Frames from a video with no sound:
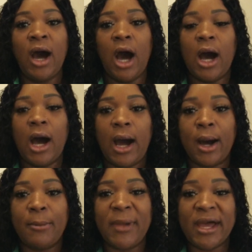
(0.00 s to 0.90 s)

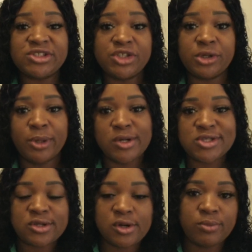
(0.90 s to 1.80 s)
match your
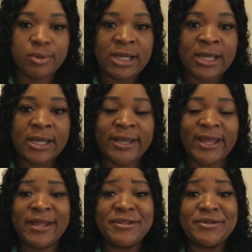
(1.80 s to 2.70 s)
personal brand
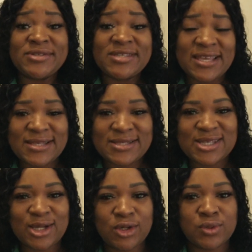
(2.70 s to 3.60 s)
and your skin
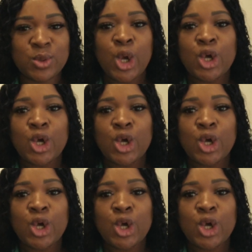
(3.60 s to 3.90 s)
tone.